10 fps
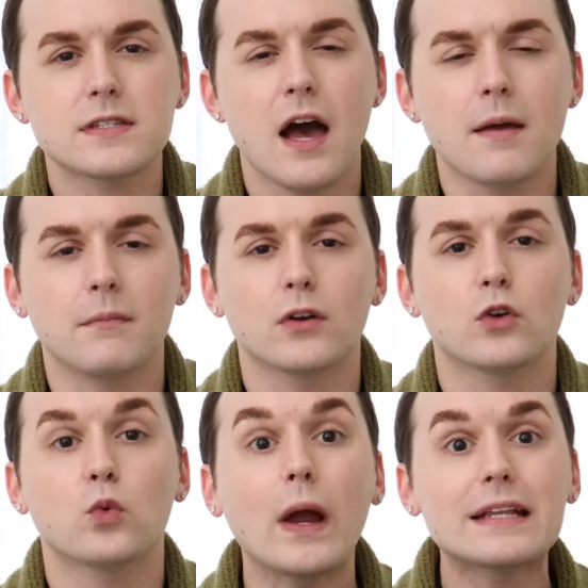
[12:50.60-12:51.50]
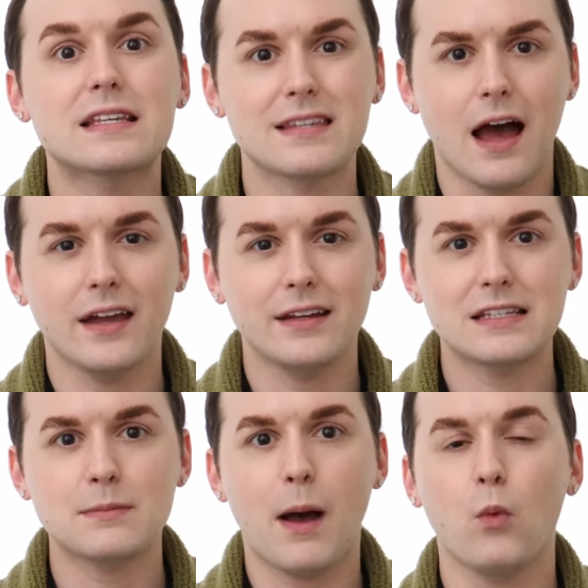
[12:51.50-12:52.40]
time. Great design
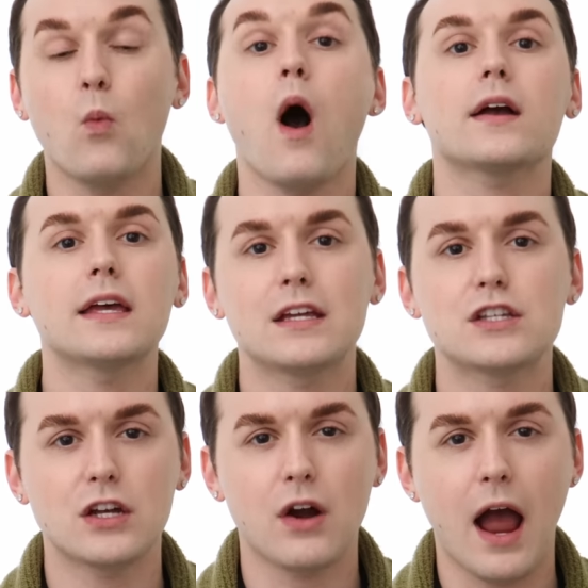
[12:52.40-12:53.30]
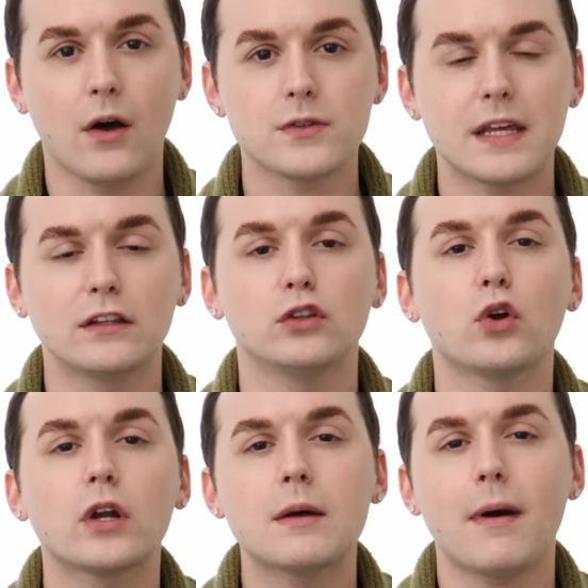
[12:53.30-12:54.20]
is about walking into your house and
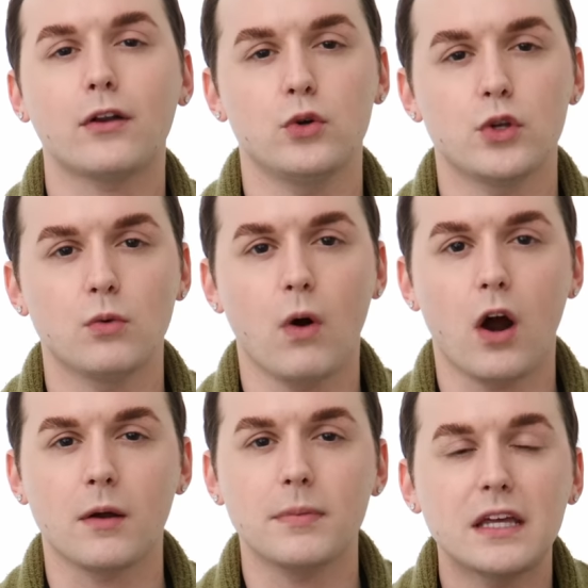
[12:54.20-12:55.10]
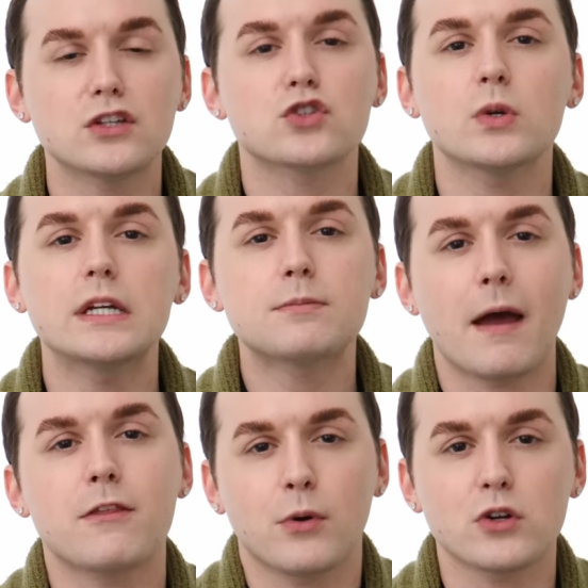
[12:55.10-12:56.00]
learning about who you are, being intrigued
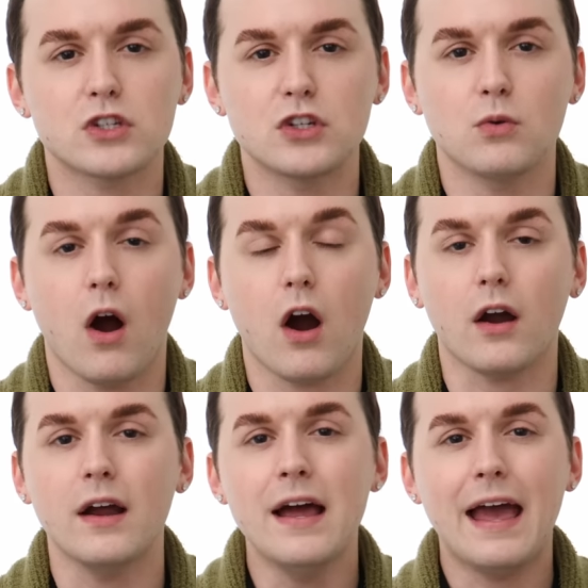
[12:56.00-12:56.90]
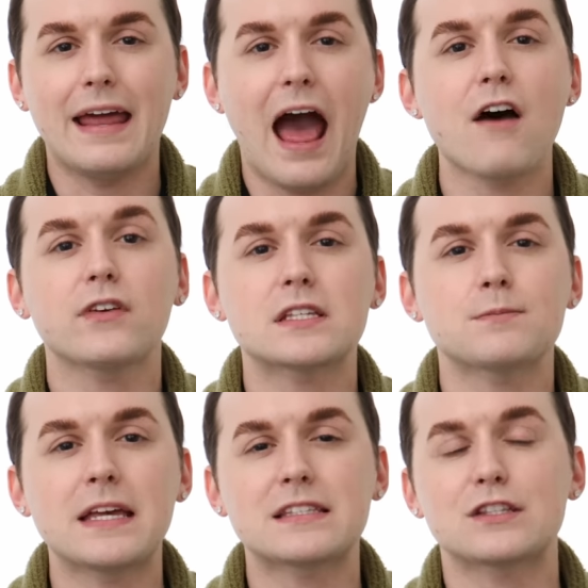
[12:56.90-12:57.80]
by the person you are, and having a
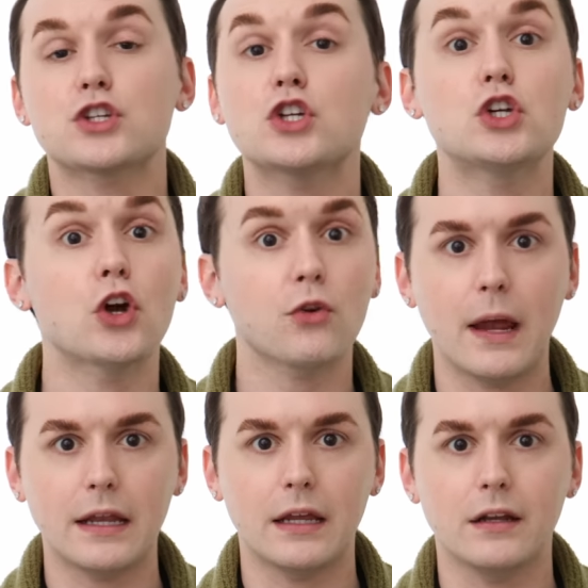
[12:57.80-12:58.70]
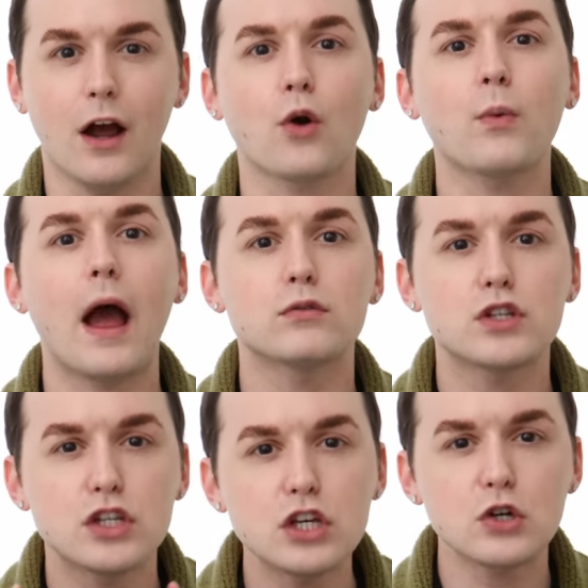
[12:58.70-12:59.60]
space that's curated around
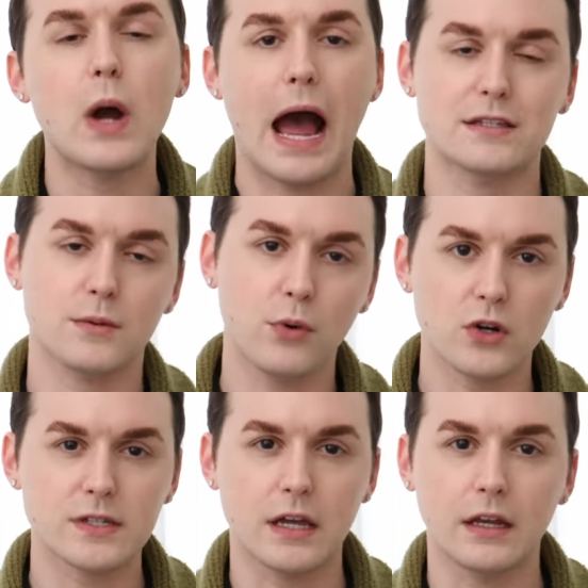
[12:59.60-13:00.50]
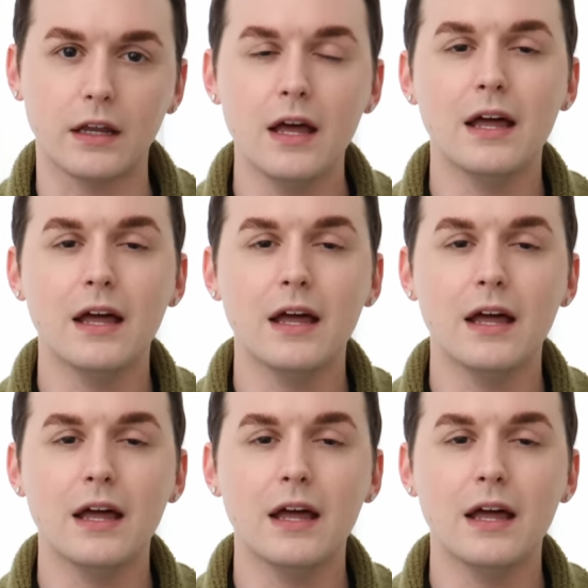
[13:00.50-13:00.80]
you as a person,